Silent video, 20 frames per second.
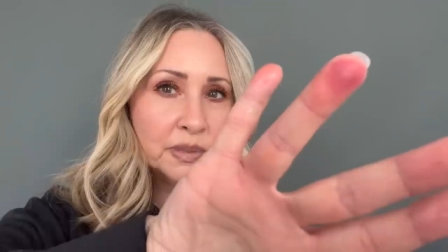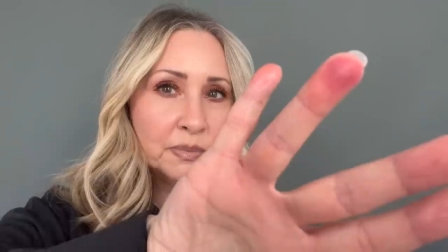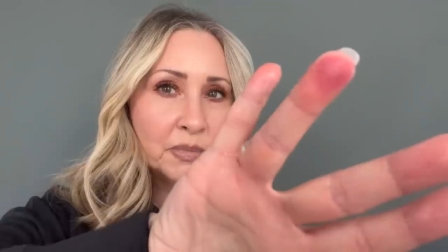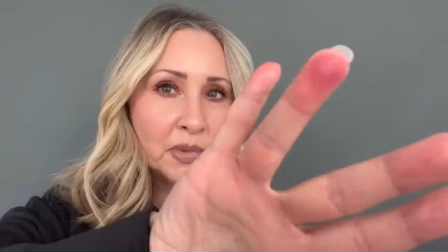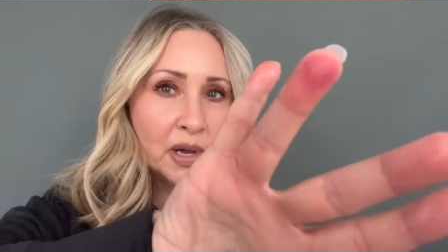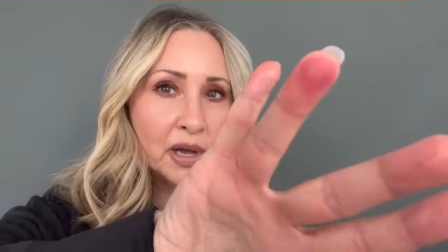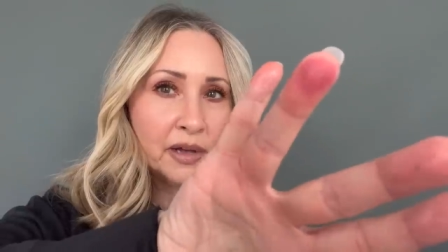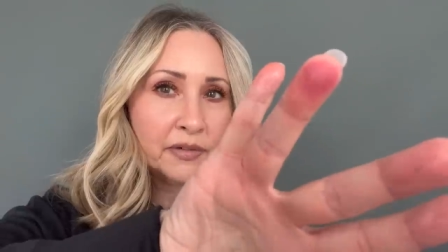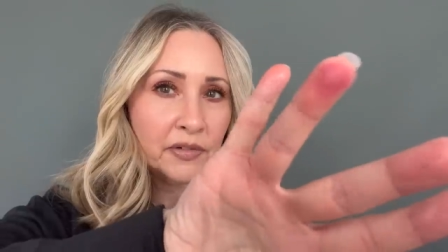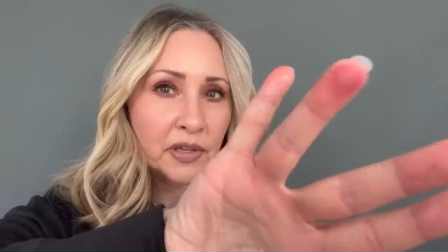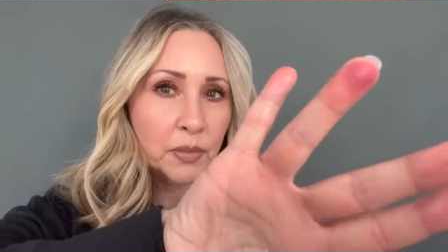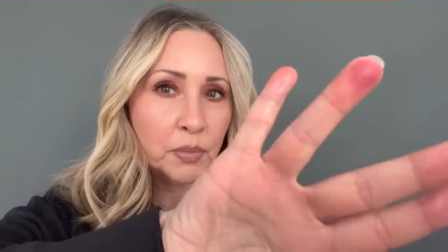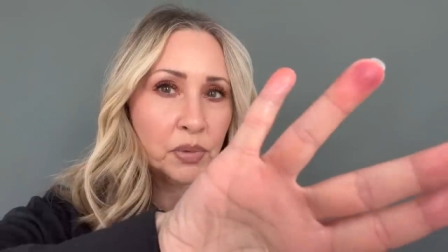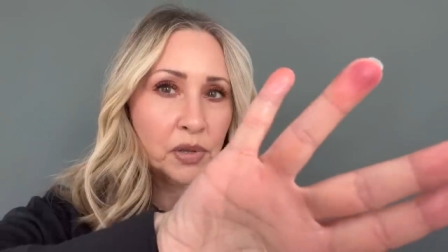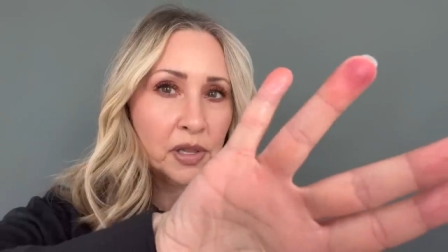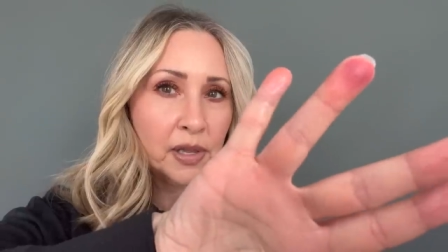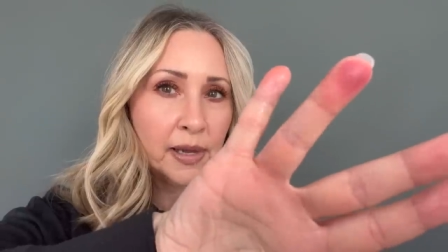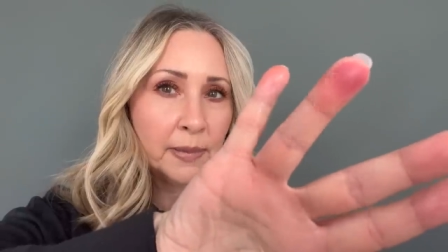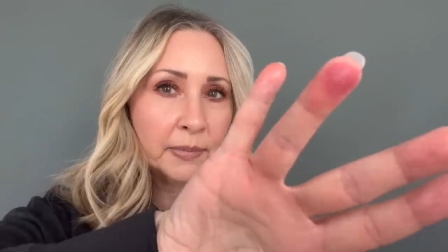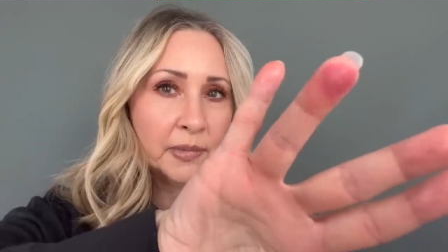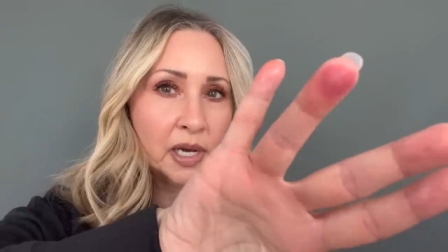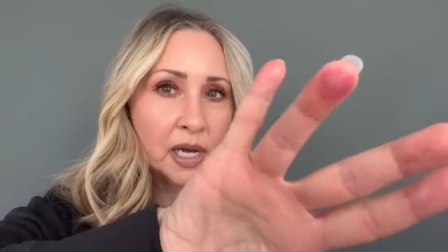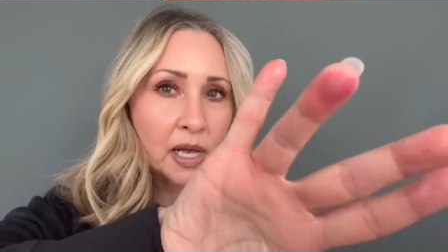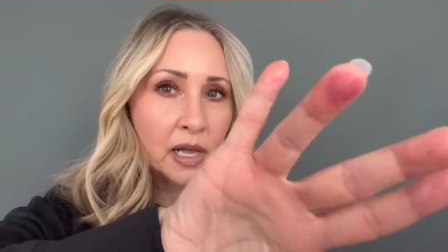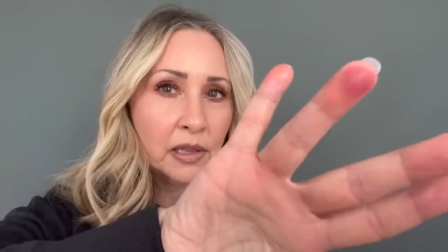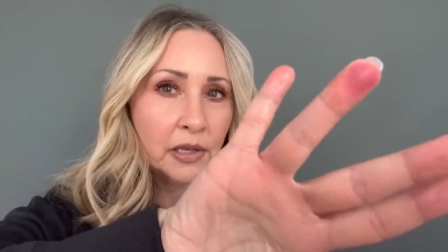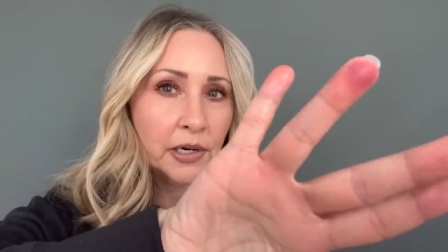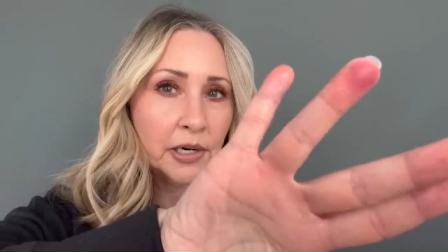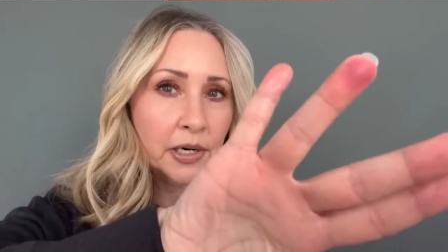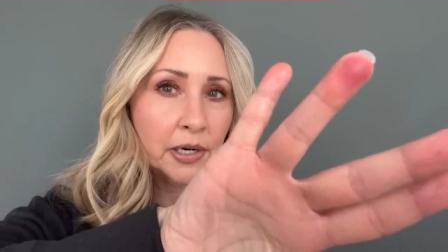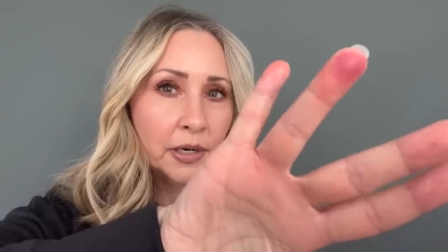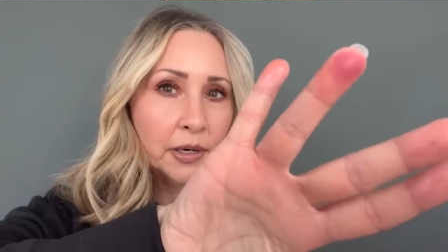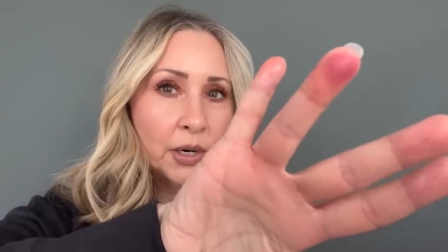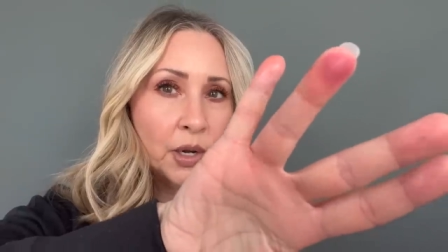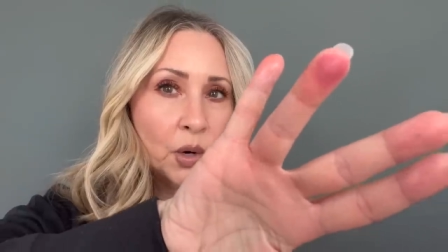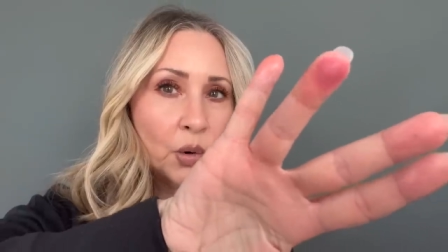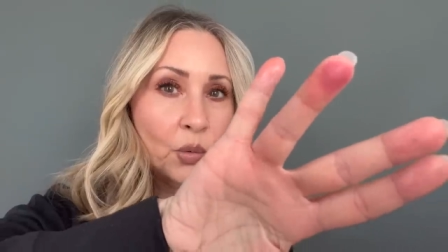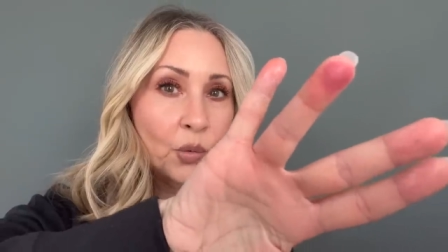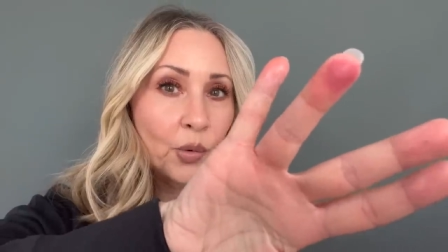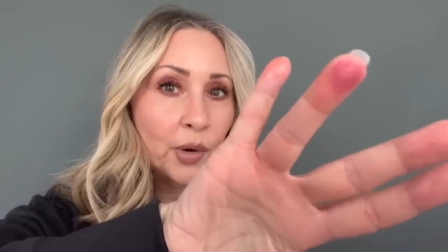mauve plum color,
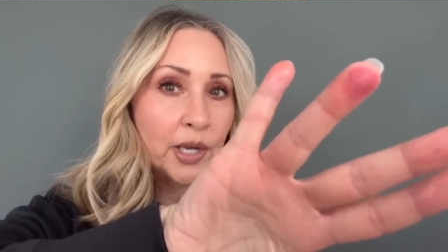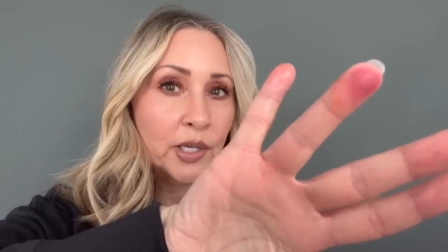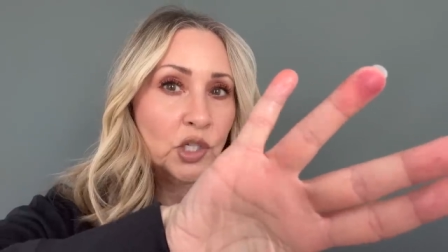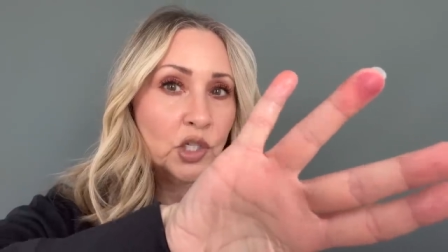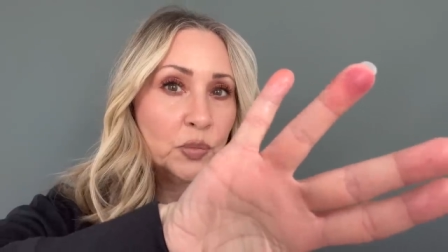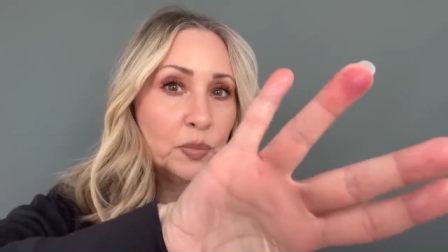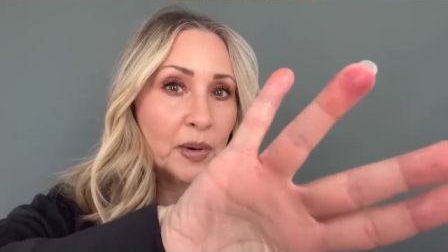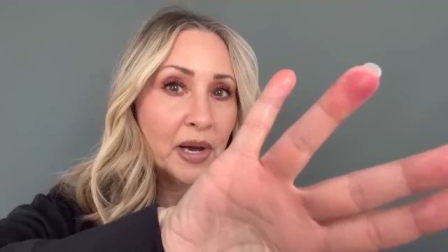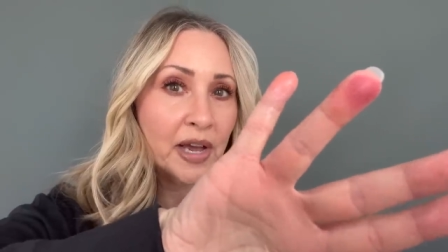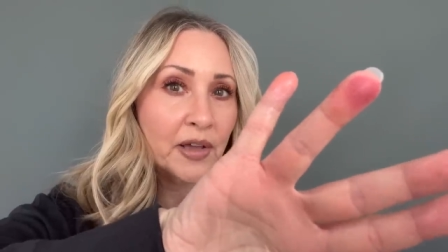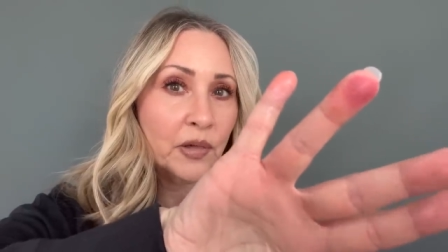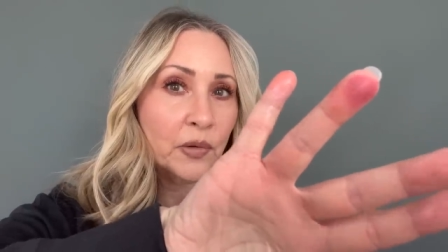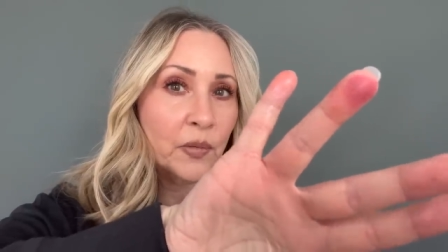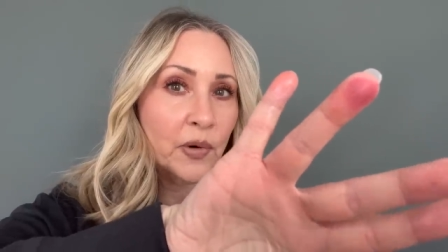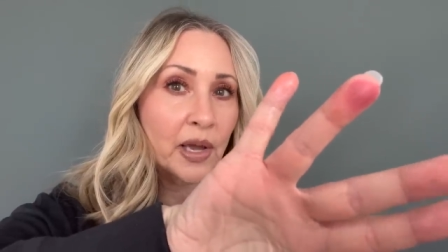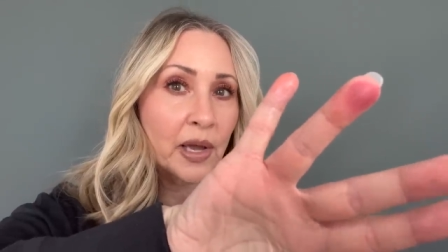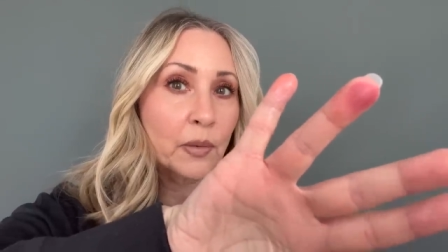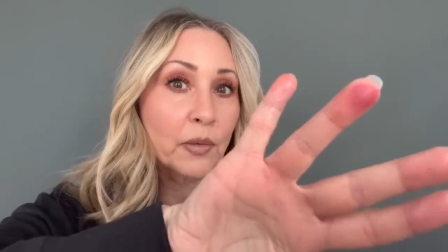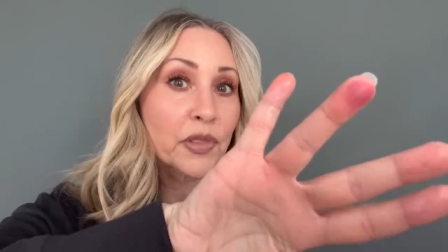which by the way,